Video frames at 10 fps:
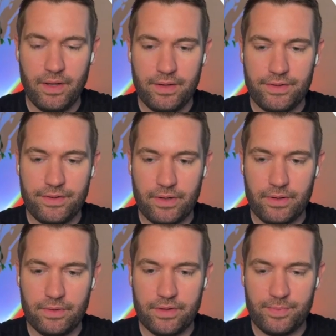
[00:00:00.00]

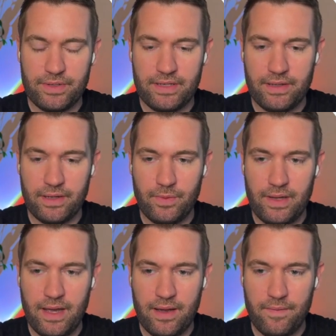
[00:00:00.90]
So let's pretend like we
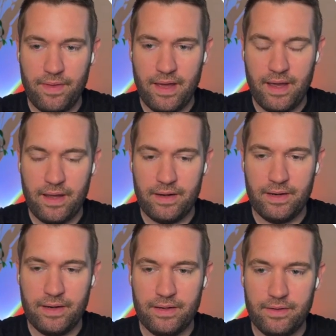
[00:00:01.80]
have that.
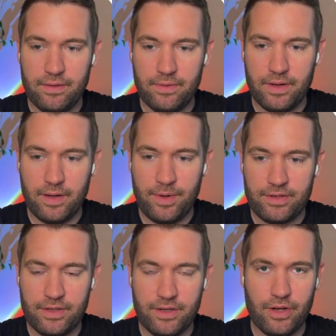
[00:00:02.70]
And you know what? I'm
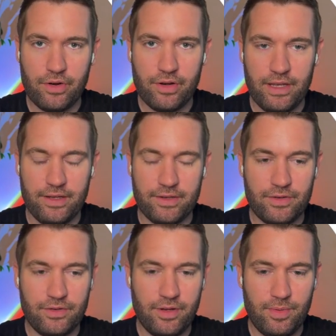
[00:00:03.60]
actually going to go to the
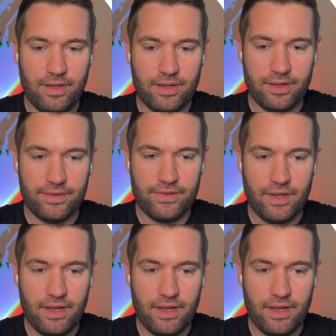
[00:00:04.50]
history because